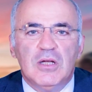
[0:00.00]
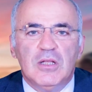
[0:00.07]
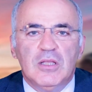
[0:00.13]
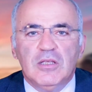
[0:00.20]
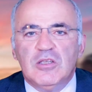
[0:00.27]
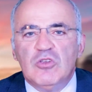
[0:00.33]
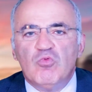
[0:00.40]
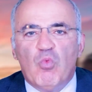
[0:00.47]

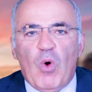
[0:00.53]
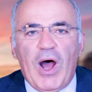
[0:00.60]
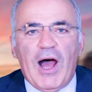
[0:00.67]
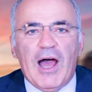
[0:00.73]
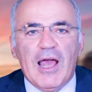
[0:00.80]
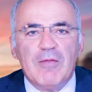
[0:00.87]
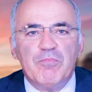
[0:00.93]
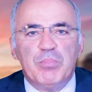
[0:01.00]
This is
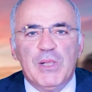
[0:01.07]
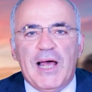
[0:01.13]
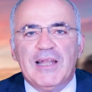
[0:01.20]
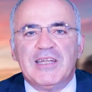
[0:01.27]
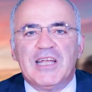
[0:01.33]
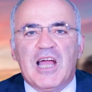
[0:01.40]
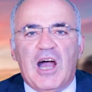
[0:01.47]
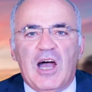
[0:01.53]
why
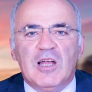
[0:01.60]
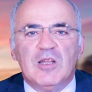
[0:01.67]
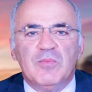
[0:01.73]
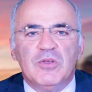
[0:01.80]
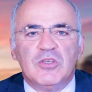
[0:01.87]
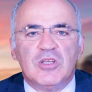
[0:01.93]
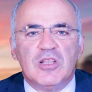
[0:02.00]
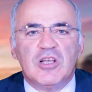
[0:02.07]
planned
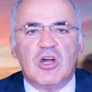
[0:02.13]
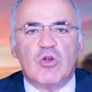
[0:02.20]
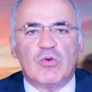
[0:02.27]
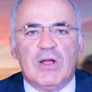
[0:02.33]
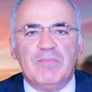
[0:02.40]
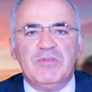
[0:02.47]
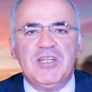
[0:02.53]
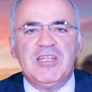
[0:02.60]
economies and
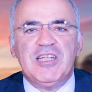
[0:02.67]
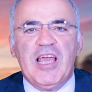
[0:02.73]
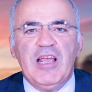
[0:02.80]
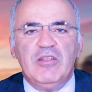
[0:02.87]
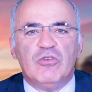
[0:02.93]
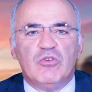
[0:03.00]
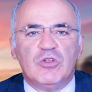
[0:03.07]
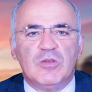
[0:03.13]
corrupt
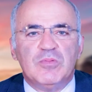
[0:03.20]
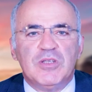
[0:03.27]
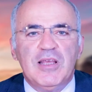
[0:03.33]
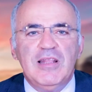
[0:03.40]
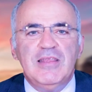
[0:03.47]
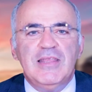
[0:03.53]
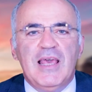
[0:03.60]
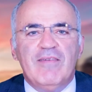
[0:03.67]
dictatorships
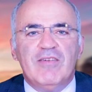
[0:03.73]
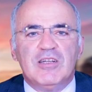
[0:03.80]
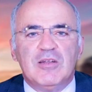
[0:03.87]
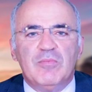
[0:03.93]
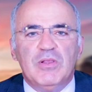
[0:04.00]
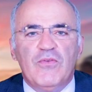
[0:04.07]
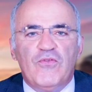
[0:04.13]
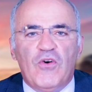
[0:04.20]

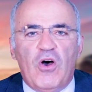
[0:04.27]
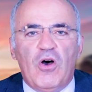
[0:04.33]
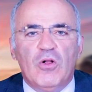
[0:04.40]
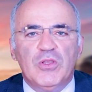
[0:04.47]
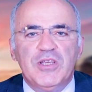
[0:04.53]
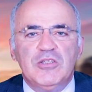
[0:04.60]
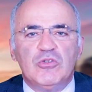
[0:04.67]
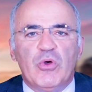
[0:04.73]
inevitably
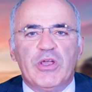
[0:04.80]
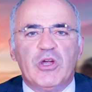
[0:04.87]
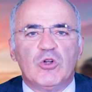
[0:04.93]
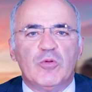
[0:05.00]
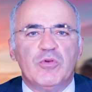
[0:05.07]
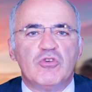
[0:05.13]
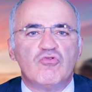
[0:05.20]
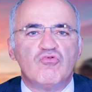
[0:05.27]
fall into
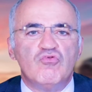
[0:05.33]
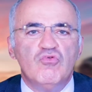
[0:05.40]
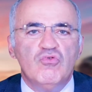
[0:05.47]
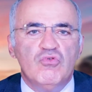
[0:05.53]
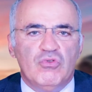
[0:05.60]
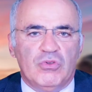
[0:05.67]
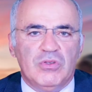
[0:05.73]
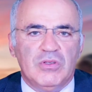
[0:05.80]
economic
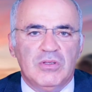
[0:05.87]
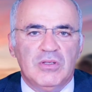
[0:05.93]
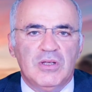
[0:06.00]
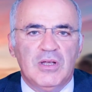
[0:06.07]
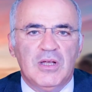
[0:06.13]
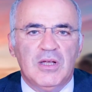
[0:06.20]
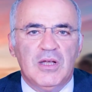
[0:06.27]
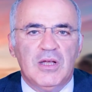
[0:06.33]
ruin,
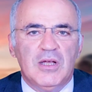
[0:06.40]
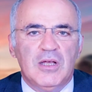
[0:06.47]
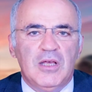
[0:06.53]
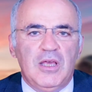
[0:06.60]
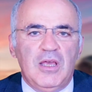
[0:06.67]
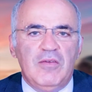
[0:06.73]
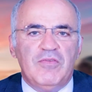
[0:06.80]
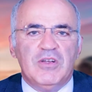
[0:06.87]

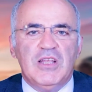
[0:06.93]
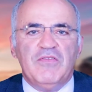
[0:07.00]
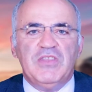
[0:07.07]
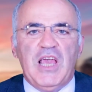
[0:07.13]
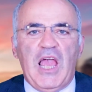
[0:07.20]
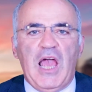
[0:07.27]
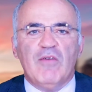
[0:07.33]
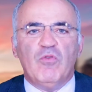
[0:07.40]
even if
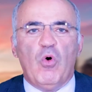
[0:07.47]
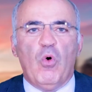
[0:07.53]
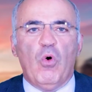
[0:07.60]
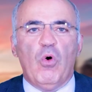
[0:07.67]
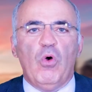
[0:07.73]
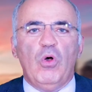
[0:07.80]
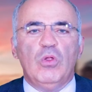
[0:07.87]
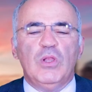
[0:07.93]
they have
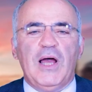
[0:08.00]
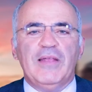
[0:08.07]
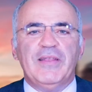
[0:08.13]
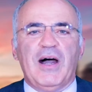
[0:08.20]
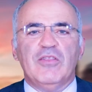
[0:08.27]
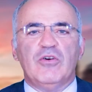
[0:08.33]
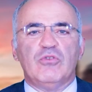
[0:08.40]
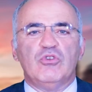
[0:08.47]
oil and
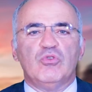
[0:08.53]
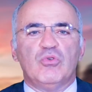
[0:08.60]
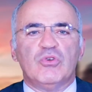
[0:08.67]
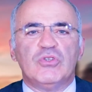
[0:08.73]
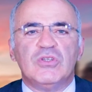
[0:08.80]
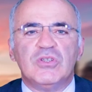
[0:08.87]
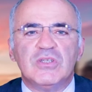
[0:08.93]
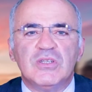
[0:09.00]
other
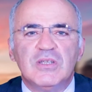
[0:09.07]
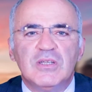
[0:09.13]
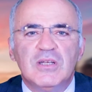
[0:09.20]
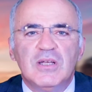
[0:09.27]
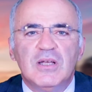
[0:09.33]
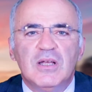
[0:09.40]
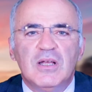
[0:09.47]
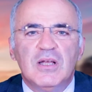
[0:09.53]
resources.
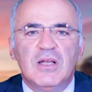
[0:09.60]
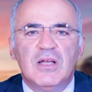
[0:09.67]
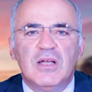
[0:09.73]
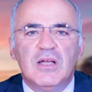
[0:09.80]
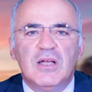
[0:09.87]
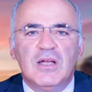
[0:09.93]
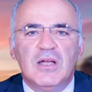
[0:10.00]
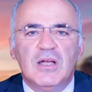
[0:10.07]

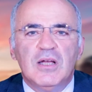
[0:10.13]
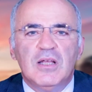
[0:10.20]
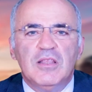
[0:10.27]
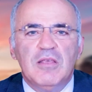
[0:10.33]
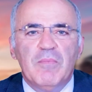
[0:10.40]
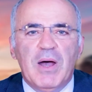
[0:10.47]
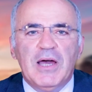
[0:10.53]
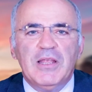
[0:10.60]

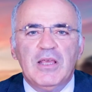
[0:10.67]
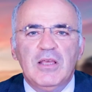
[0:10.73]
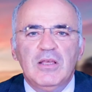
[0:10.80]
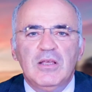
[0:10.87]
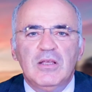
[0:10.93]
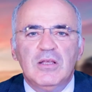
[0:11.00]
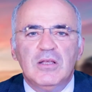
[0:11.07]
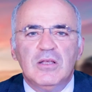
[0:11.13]
The money
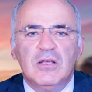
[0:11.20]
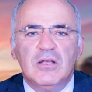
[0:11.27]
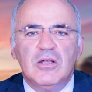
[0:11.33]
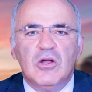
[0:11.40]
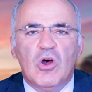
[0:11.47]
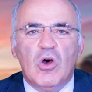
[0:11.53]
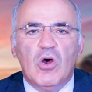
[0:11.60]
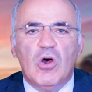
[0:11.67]

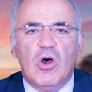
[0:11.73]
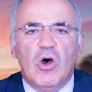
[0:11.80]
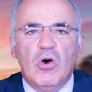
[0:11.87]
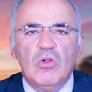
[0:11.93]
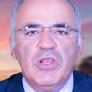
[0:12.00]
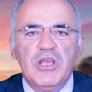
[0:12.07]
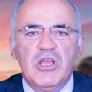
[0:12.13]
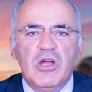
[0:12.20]

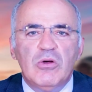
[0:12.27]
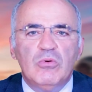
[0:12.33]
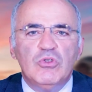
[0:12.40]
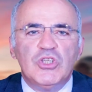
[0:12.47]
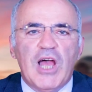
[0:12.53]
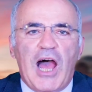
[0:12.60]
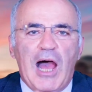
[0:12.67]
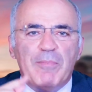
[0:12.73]
only
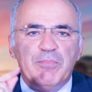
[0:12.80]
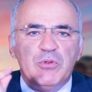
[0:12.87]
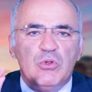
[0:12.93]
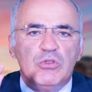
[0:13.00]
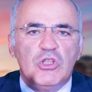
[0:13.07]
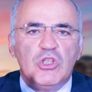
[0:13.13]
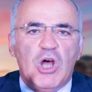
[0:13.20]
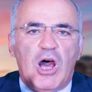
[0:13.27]
goes up
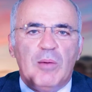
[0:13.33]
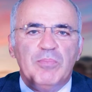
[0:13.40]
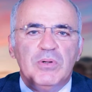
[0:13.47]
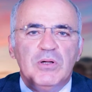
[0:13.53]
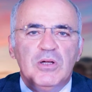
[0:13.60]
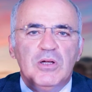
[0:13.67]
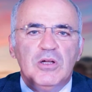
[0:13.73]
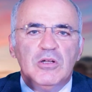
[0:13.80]
top,
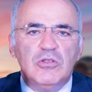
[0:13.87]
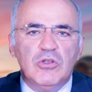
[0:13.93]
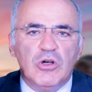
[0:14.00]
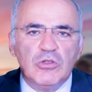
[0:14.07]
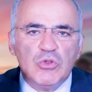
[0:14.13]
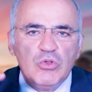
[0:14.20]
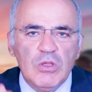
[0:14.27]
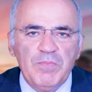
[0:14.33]

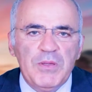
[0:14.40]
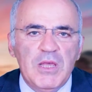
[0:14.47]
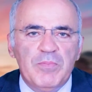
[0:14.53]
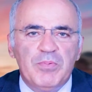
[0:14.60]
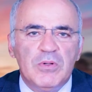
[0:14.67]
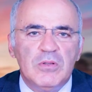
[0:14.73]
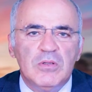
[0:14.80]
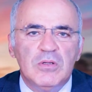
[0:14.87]
not to the
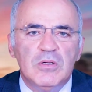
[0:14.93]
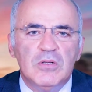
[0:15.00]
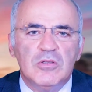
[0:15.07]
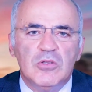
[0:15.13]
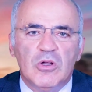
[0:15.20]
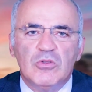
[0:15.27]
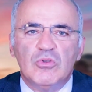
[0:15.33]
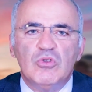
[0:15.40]
people,
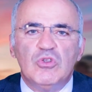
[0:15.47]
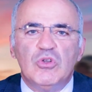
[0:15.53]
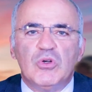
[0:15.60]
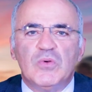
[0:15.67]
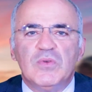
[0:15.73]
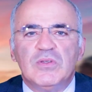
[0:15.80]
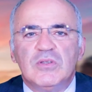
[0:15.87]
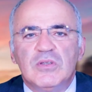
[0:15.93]
not to
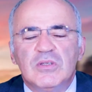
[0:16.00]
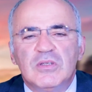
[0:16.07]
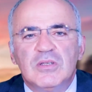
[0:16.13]
services.